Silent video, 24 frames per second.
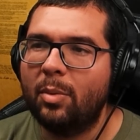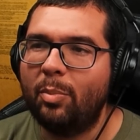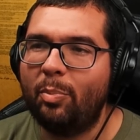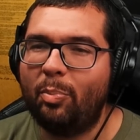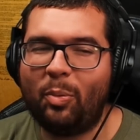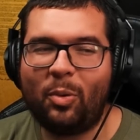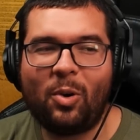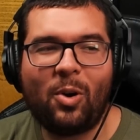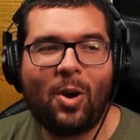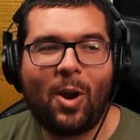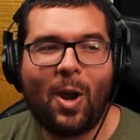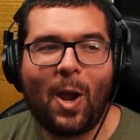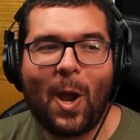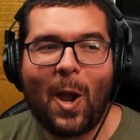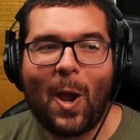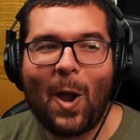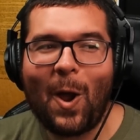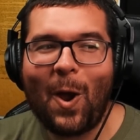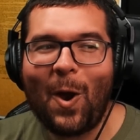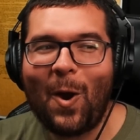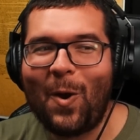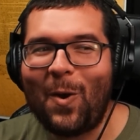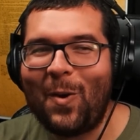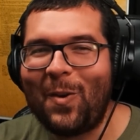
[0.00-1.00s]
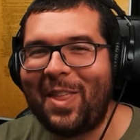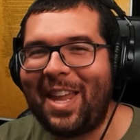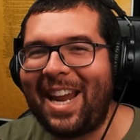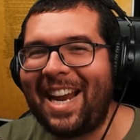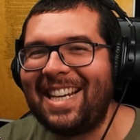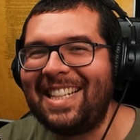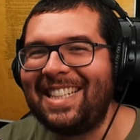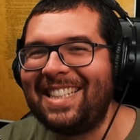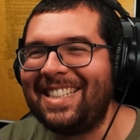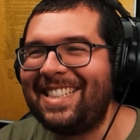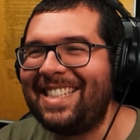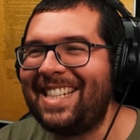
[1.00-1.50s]
Bro, they
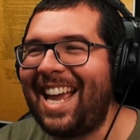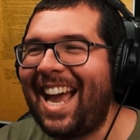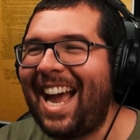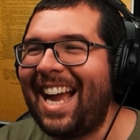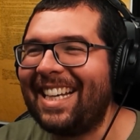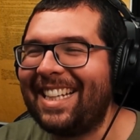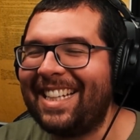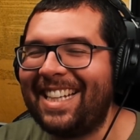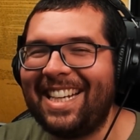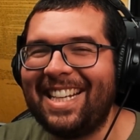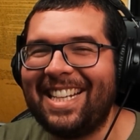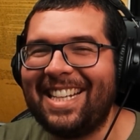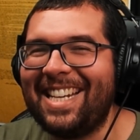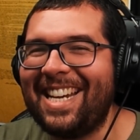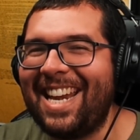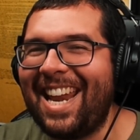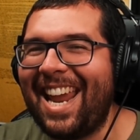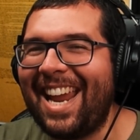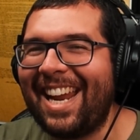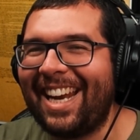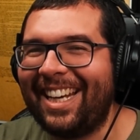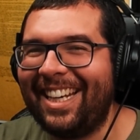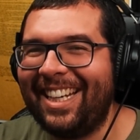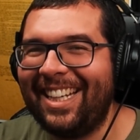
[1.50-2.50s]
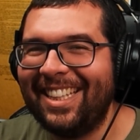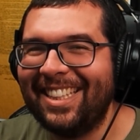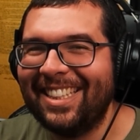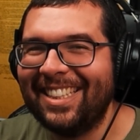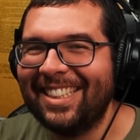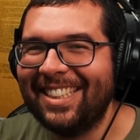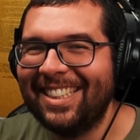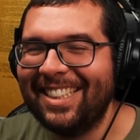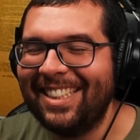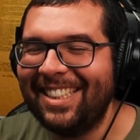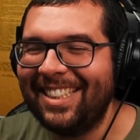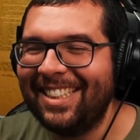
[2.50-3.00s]
did not get Nick.
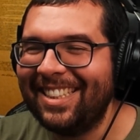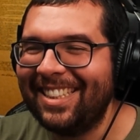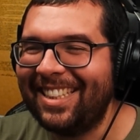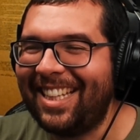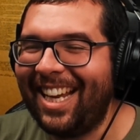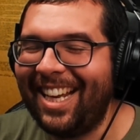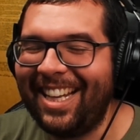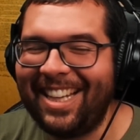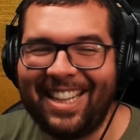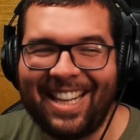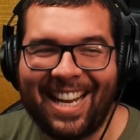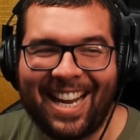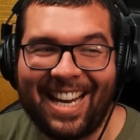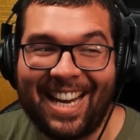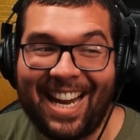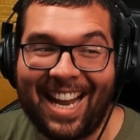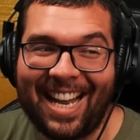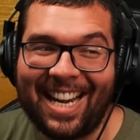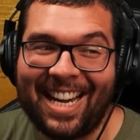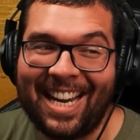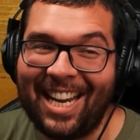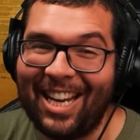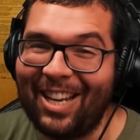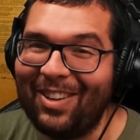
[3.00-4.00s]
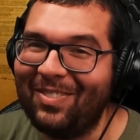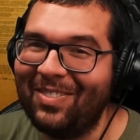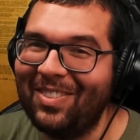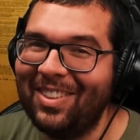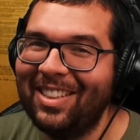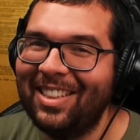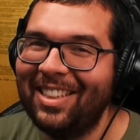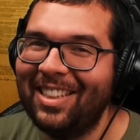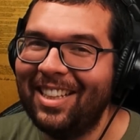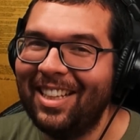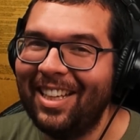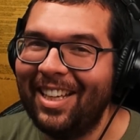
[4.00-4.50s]
They got him,
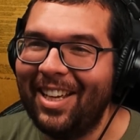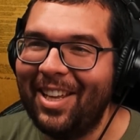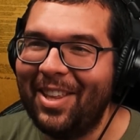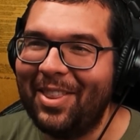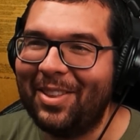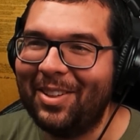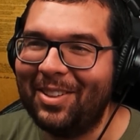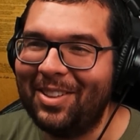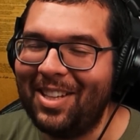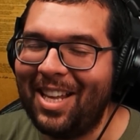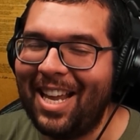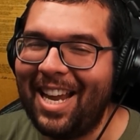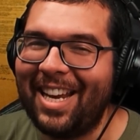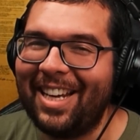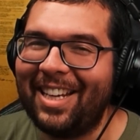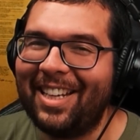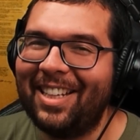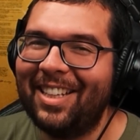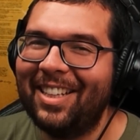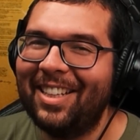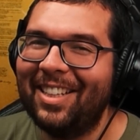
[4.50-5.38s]
the like